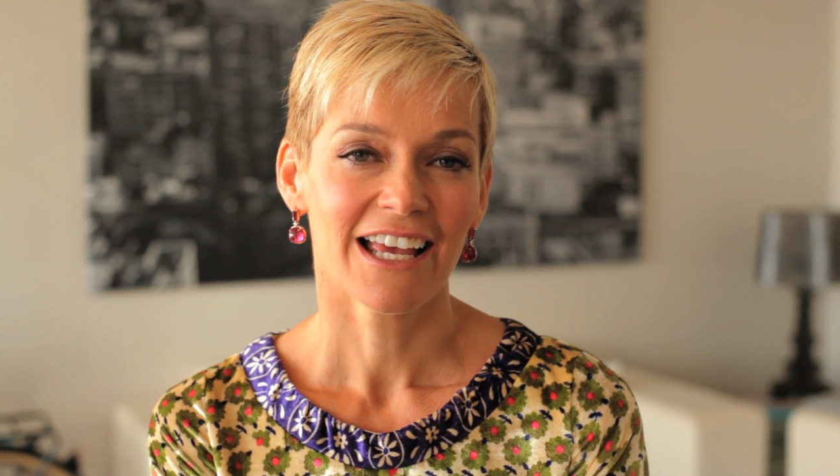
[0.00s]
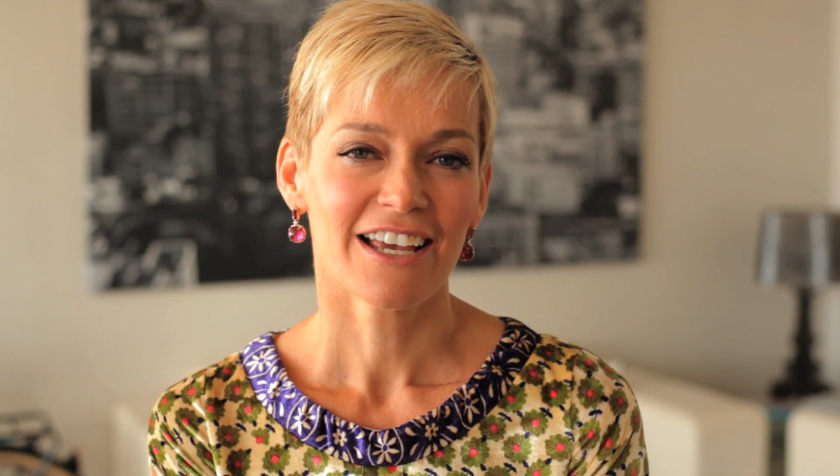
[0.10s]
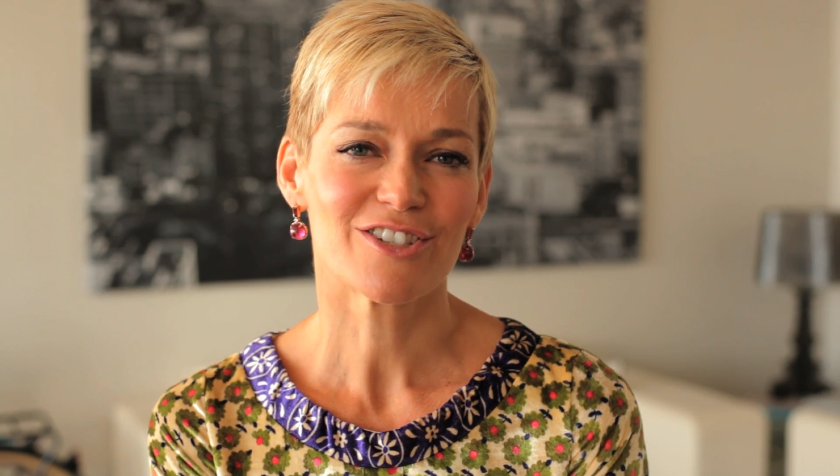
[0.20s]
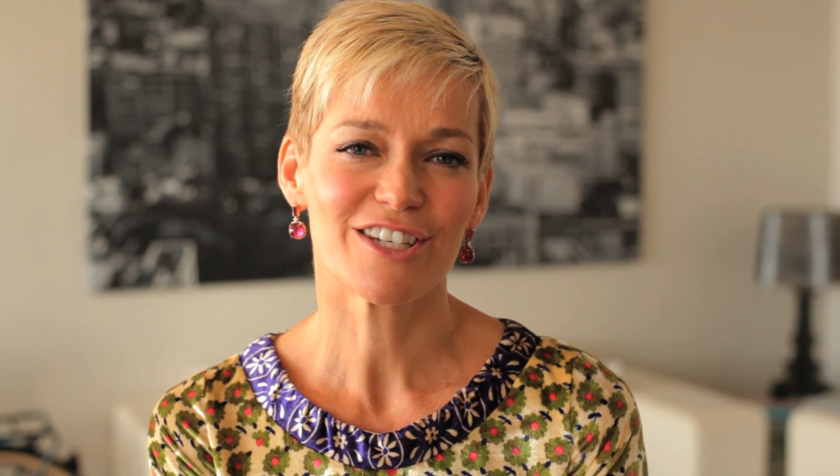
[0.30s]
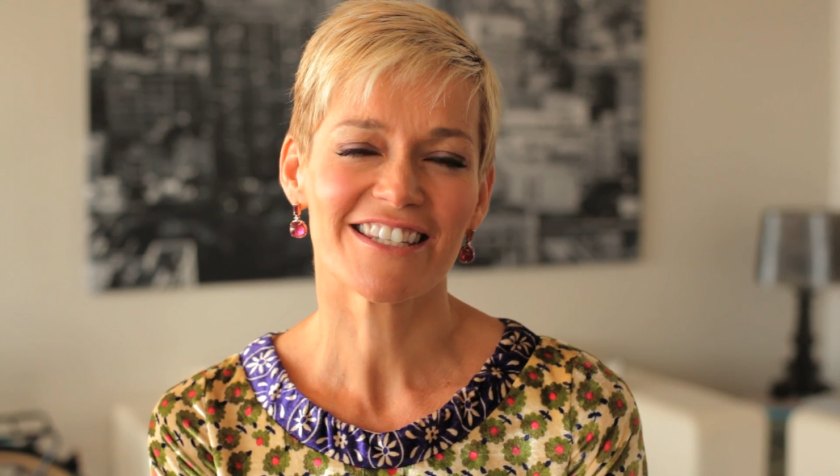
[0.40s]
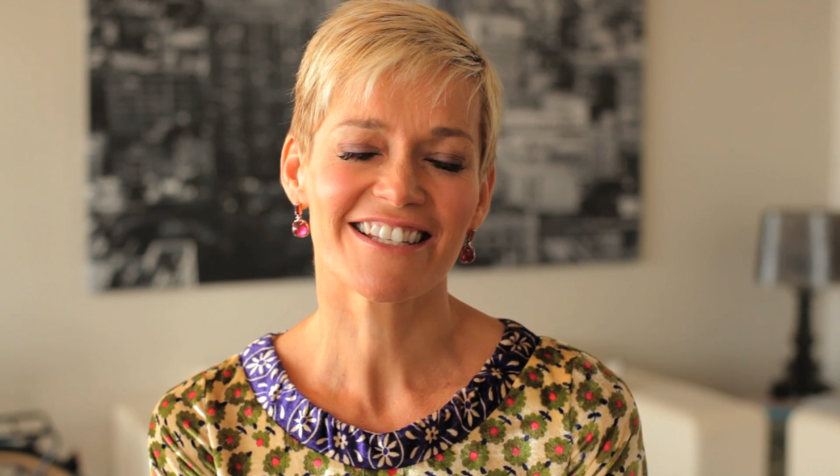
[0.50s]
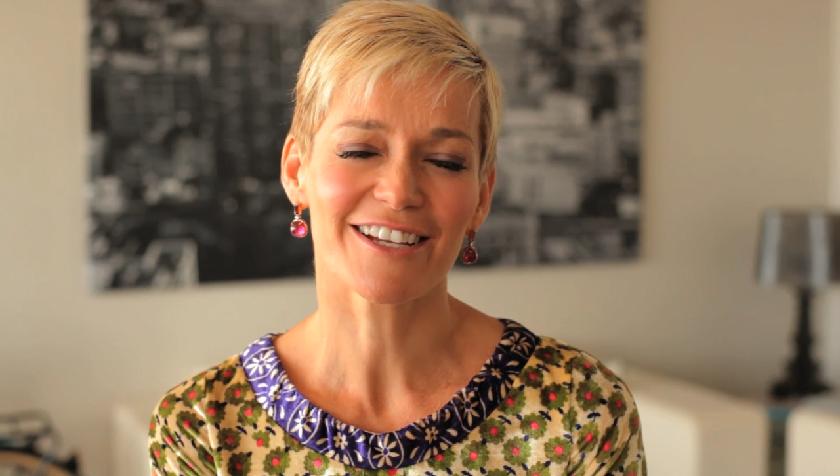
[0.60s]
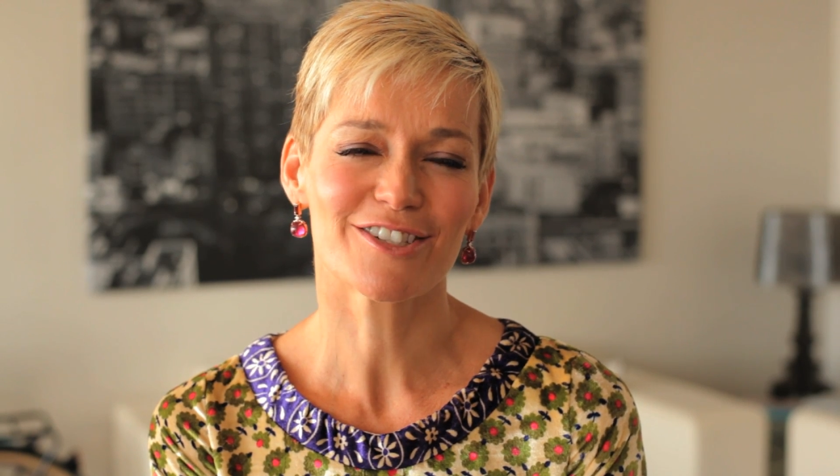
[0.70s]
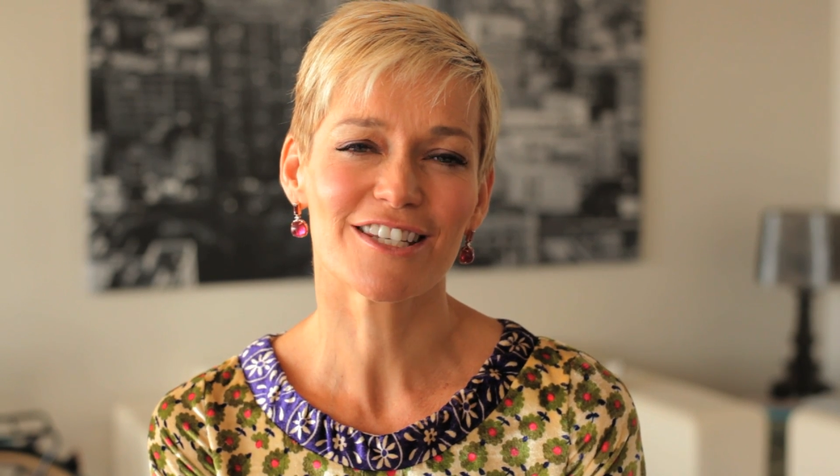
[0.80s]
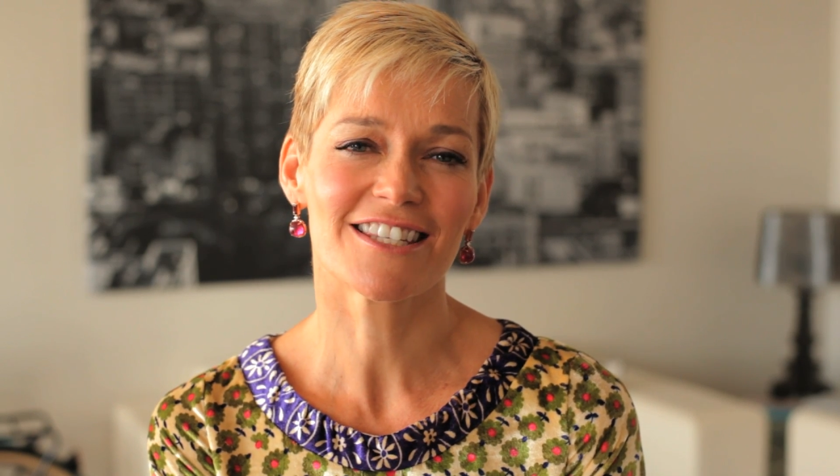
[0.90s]
she's
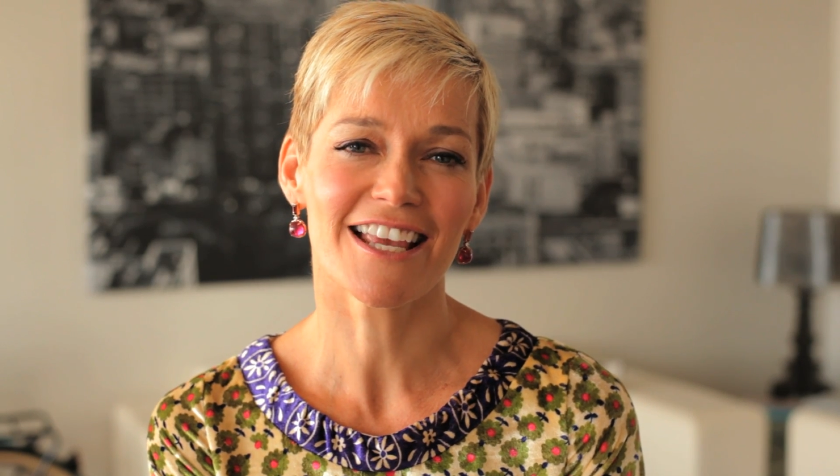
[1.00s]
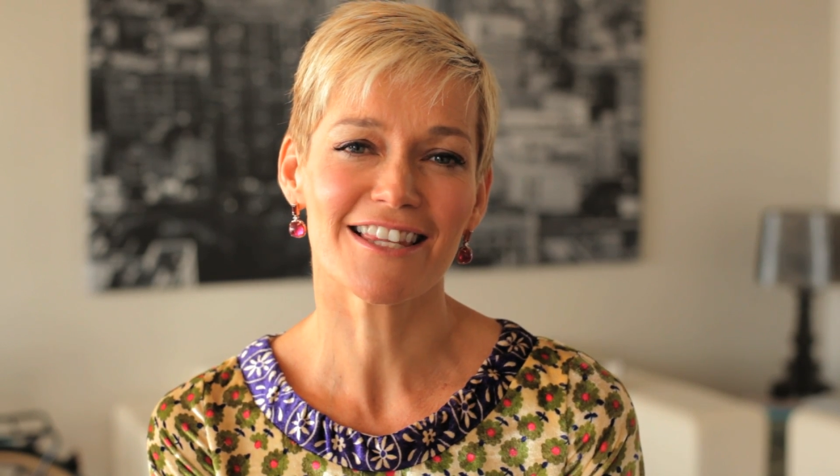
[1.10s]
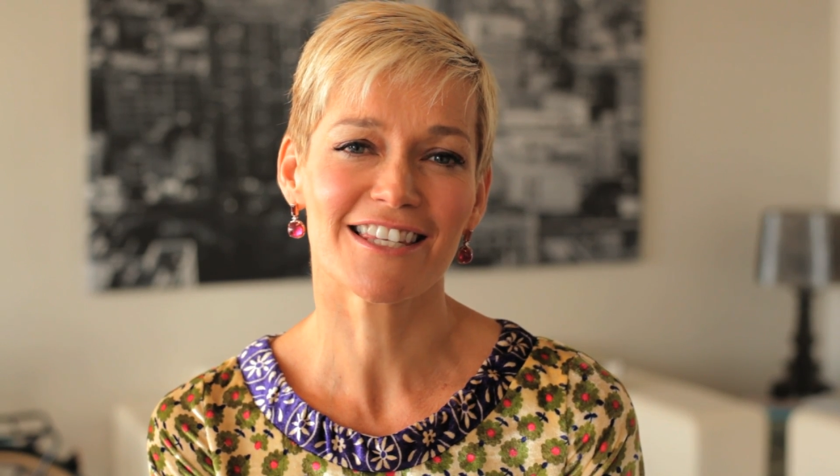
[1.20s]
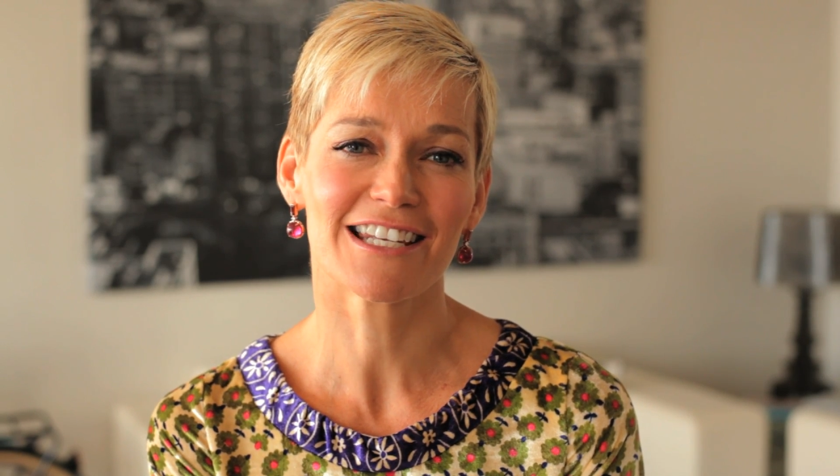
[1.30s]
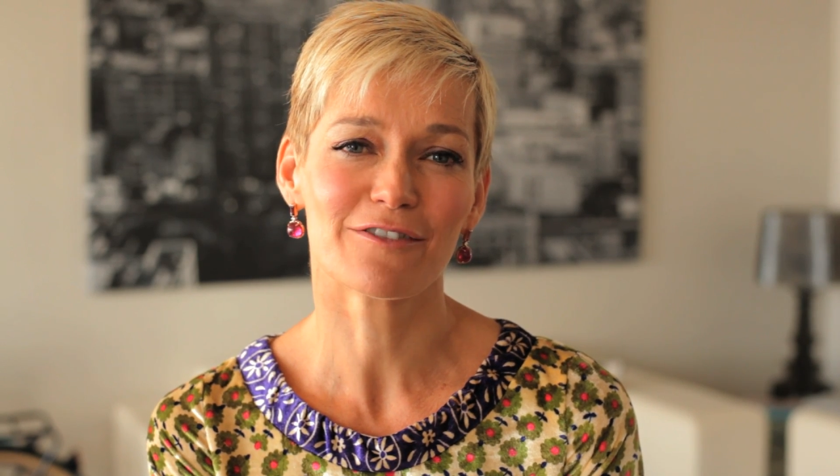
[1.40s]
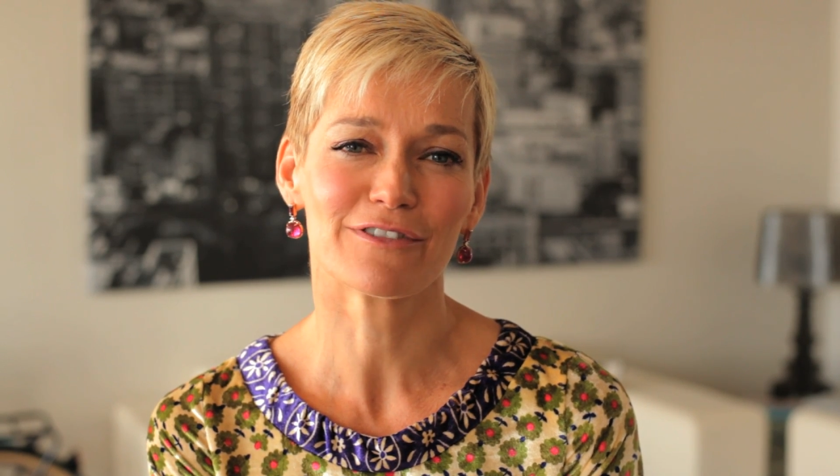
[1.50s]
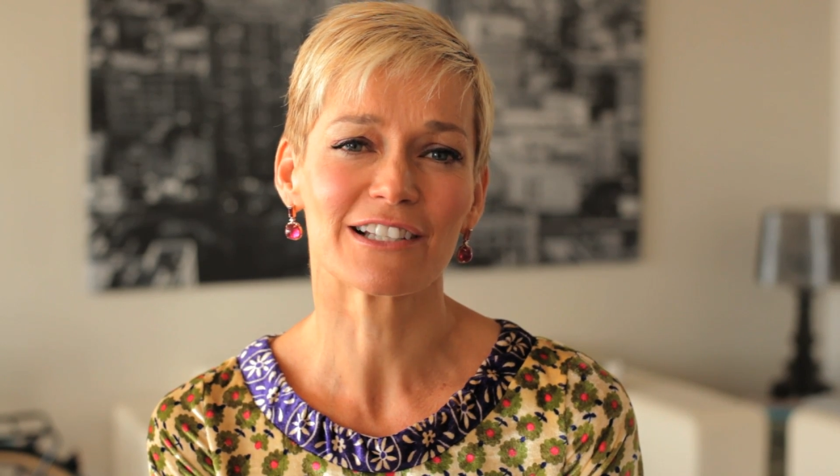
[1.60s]
such a sensitive